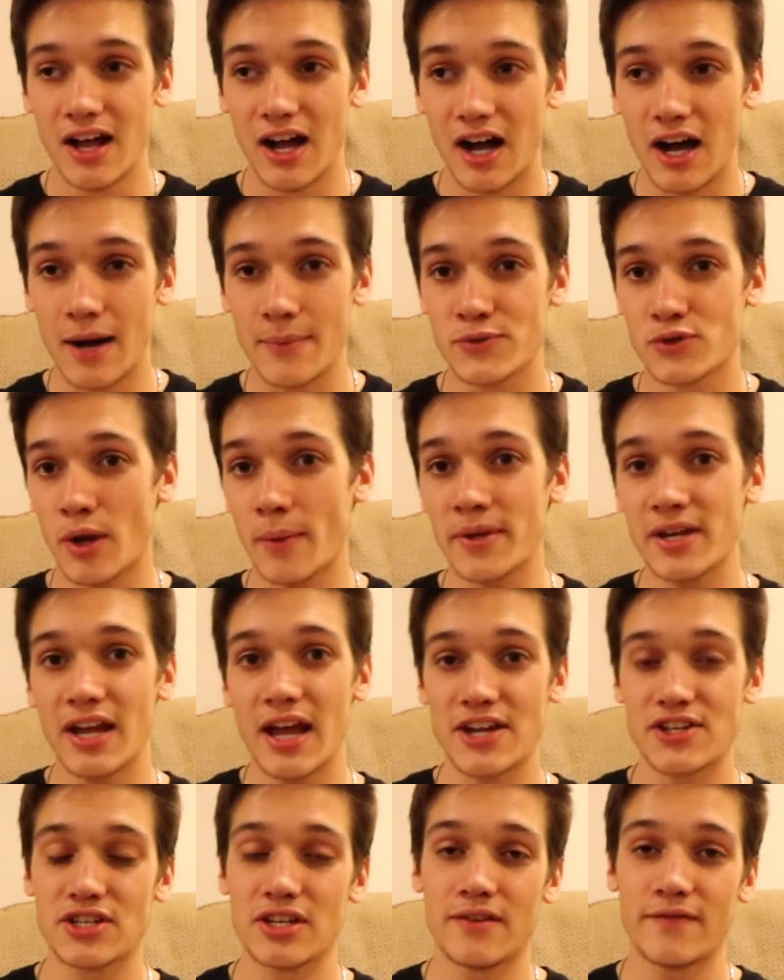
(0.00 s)
So I'm going to
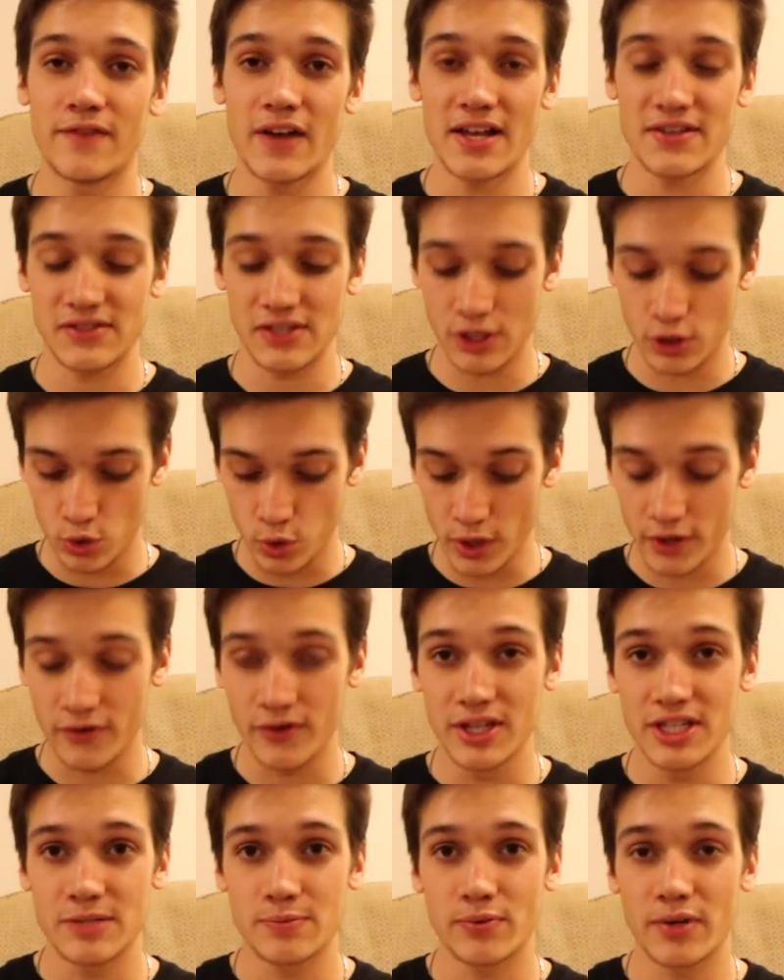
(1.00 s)
actually invest in a quick
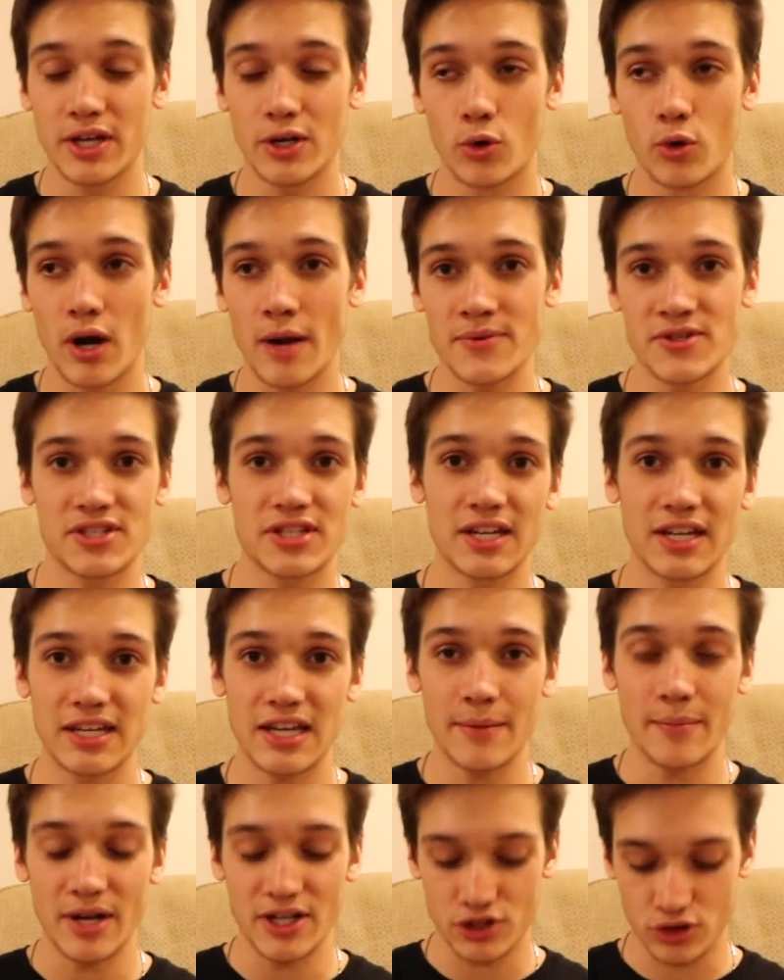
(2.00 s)
release plate, or I'm just going to
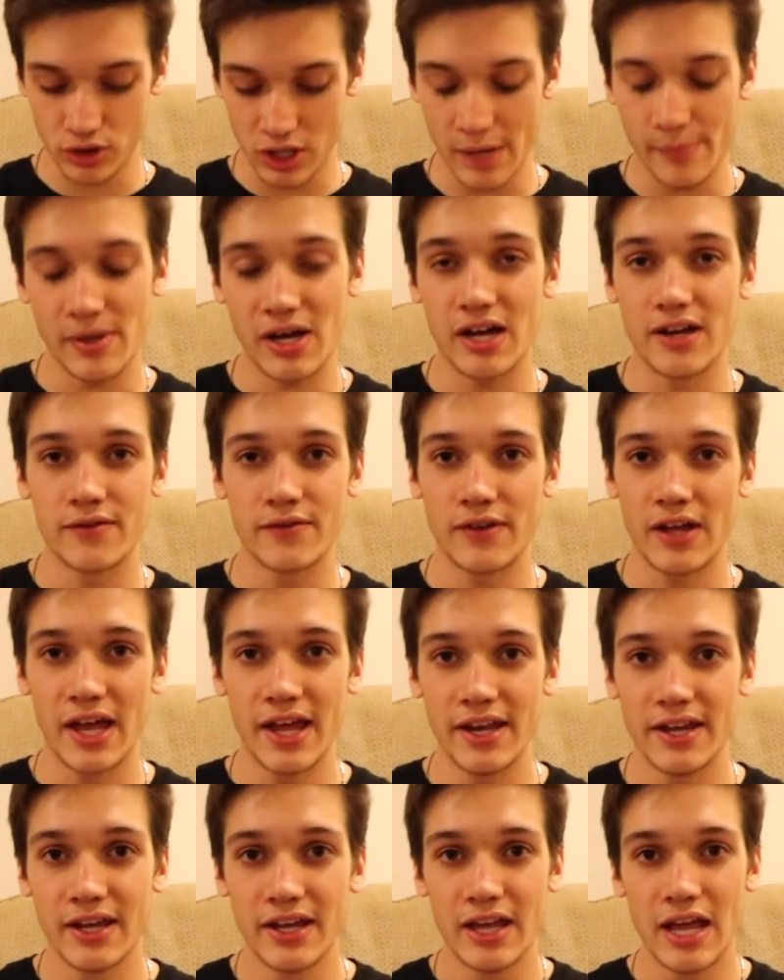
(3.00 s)
get my tripod
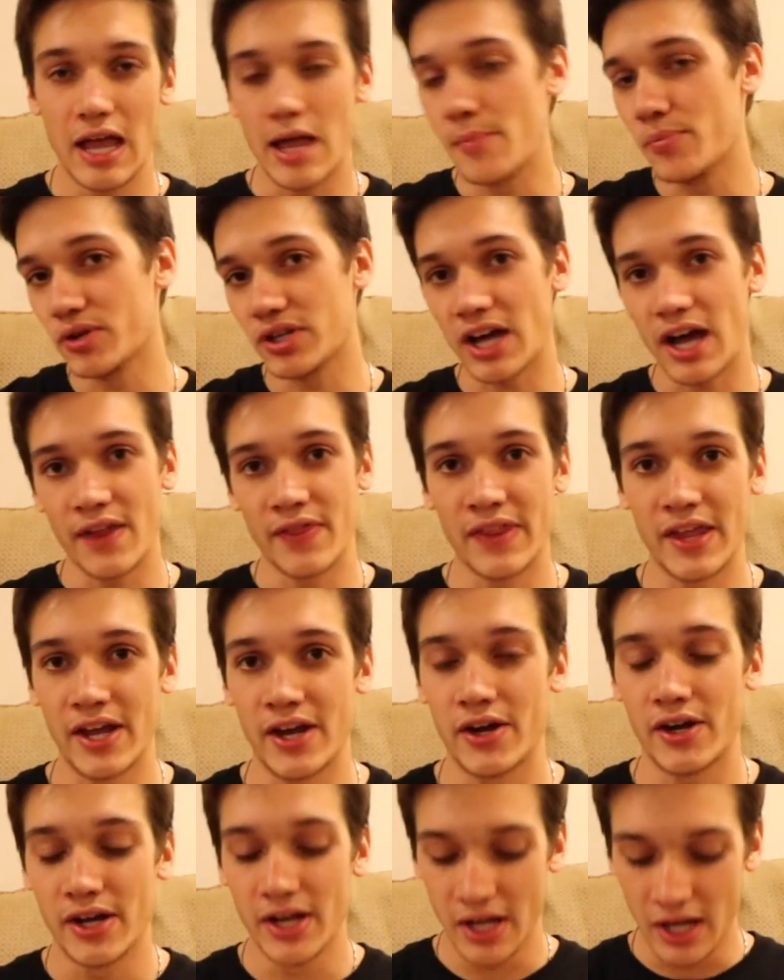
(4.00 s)
head and put it on there.